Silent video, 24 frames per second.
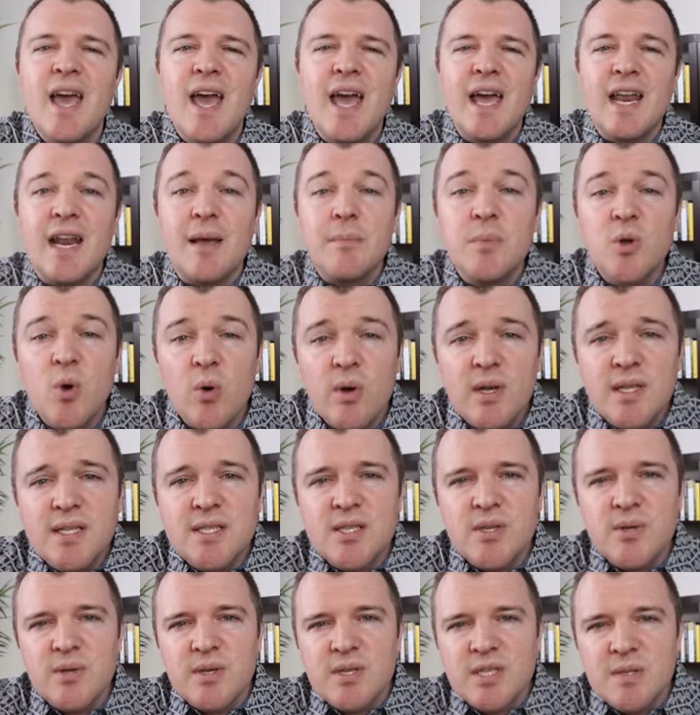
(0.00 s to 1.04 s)
And I'm going
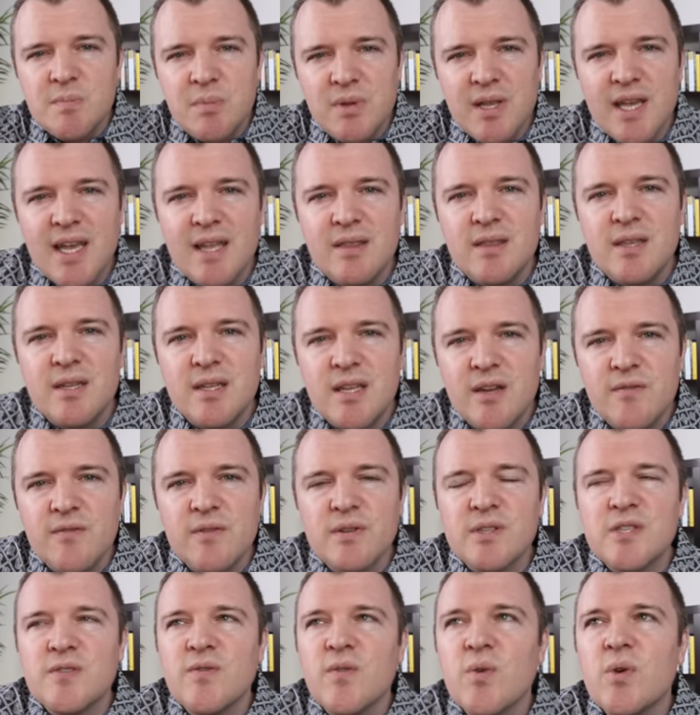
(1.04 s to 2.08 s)
to explain the
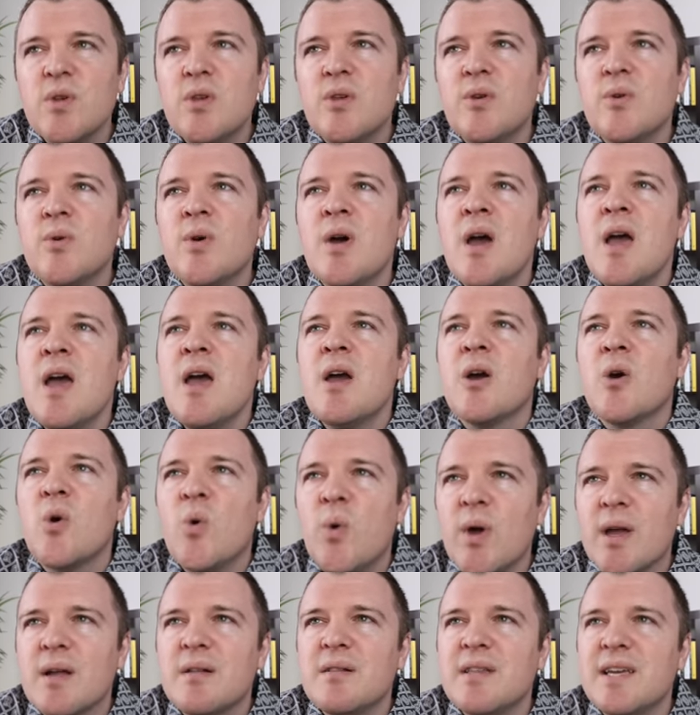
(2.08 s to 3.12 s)
difference for you
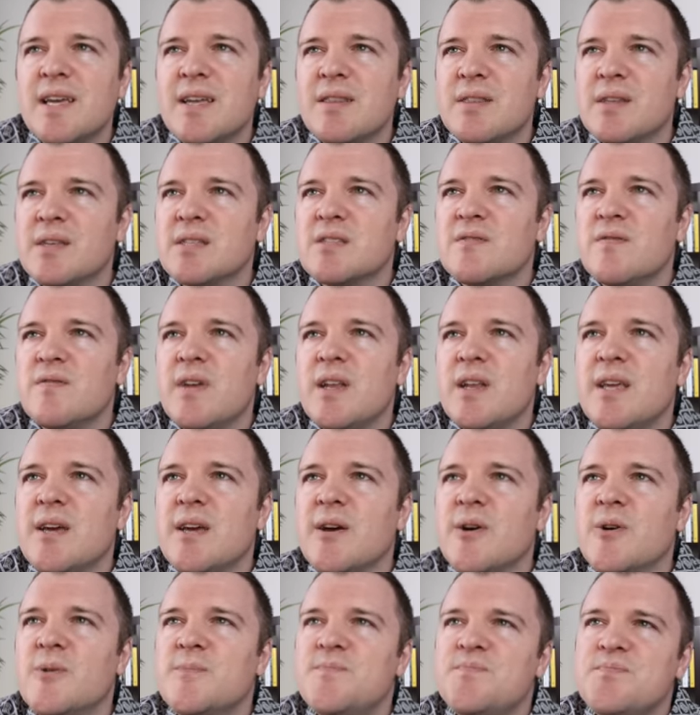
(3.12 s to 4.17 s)
quickly in this
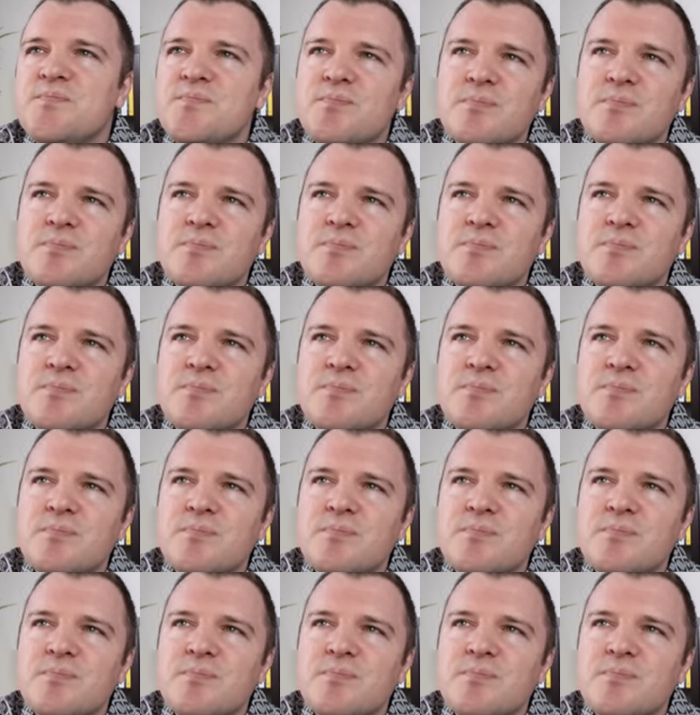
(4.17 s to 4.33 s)
video.